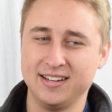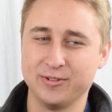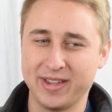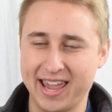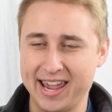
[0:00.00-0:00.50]
you
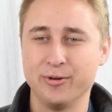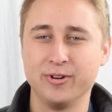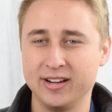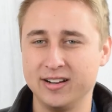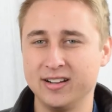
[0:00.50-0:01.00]
know,
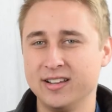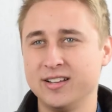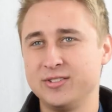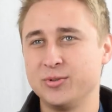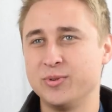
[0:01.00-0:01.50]
catering
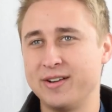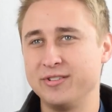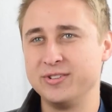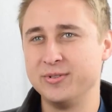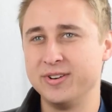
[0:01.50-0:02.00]
to what
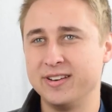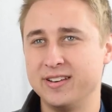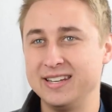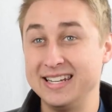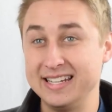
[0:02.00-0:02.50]
every
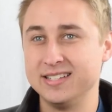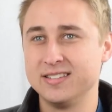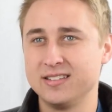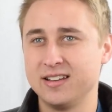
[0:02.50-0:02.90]
student needs